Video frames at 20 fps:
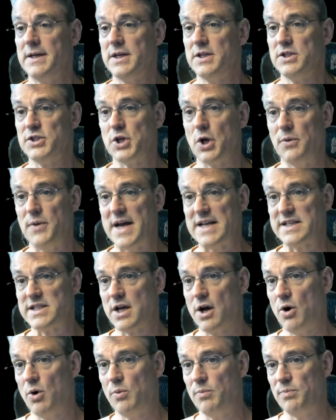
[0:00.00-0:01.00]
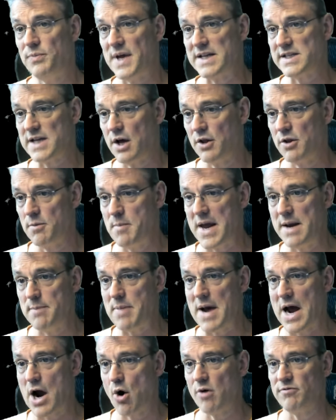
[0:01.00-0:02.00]
So that's how that's how the main
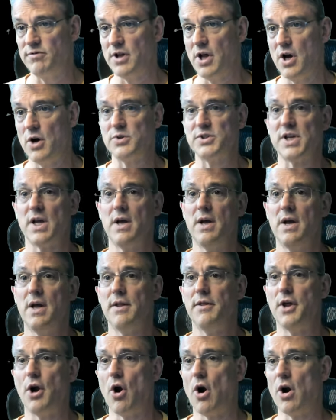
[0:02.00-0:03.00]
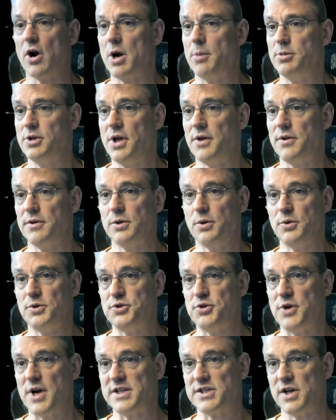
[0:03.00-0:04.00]
power flows. There are a couple other little
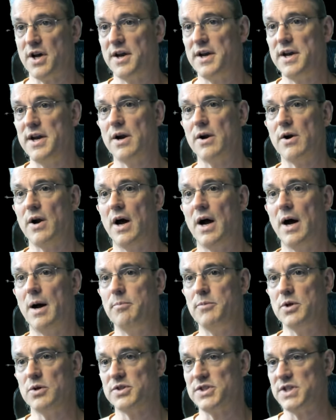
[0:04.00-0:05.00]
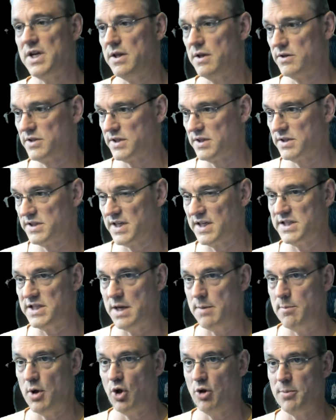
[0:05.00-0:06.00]
tricks on here. Um, you'll see there's a
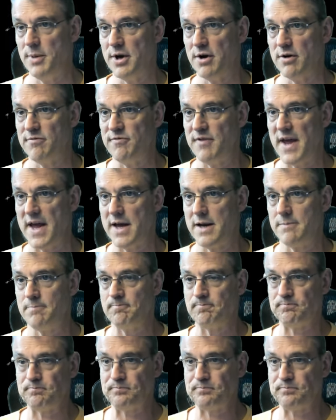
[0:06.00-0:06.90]
60 millimeter fan